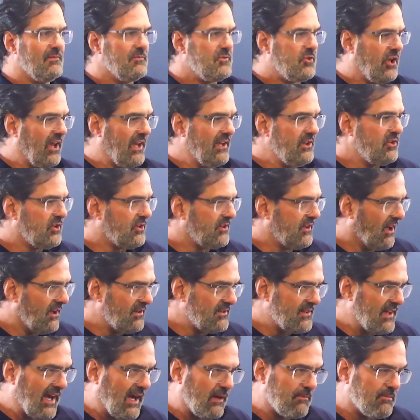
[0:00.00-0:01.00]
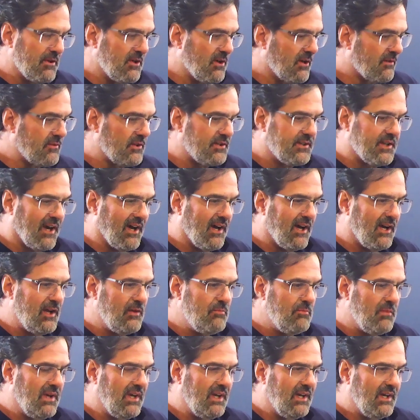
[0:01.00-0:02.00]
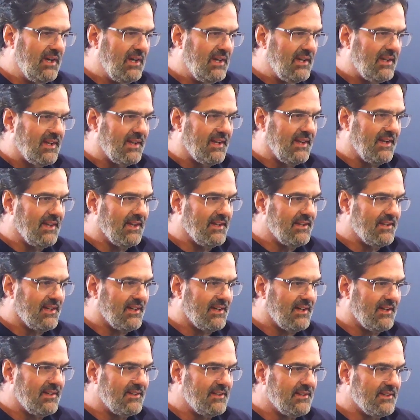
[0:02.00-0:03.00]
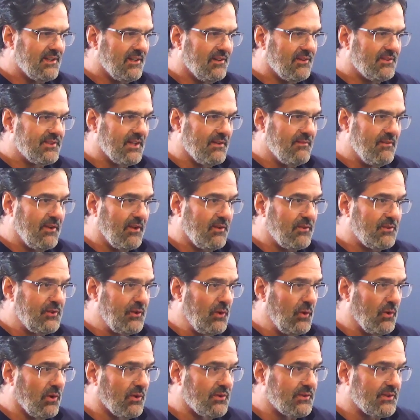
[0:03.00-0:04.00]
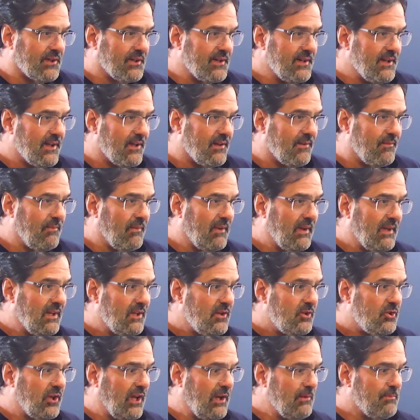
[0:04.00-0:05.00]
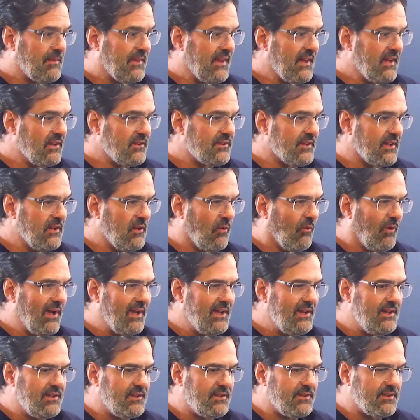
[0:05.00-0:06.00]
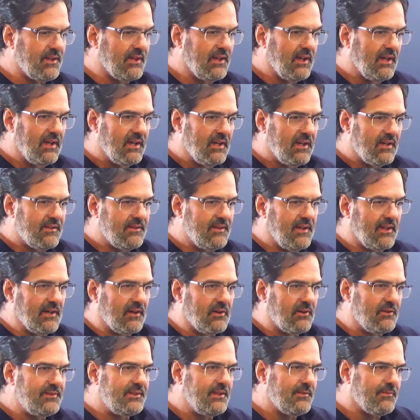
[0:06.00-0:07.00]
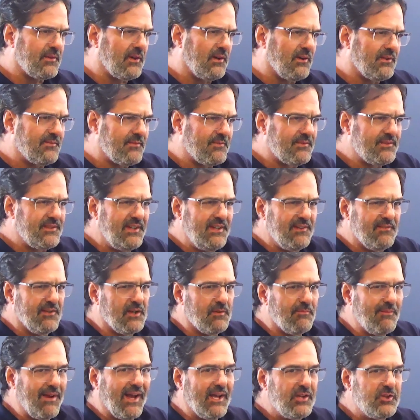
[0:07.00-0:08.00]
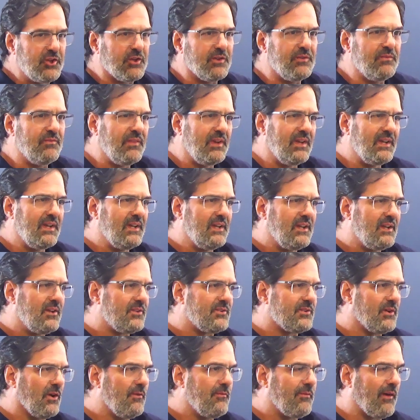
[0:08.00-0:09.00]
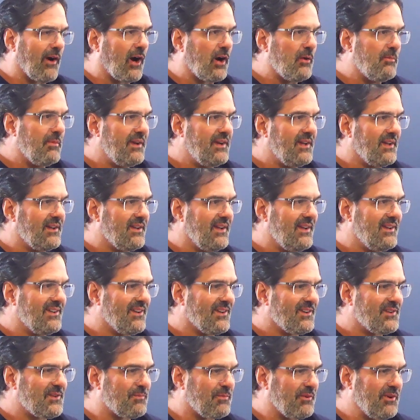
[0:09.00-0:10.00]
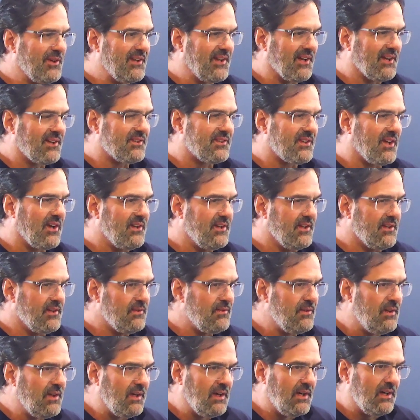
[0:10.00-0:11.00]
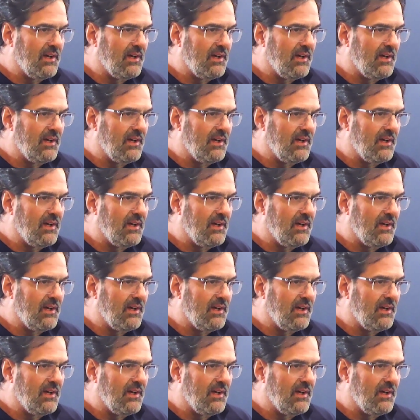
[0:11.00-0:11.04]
change does happen over time. And, some of those tools are going to shape things in the ways that are difficult to even imagine so far. But it looks pretty exciting.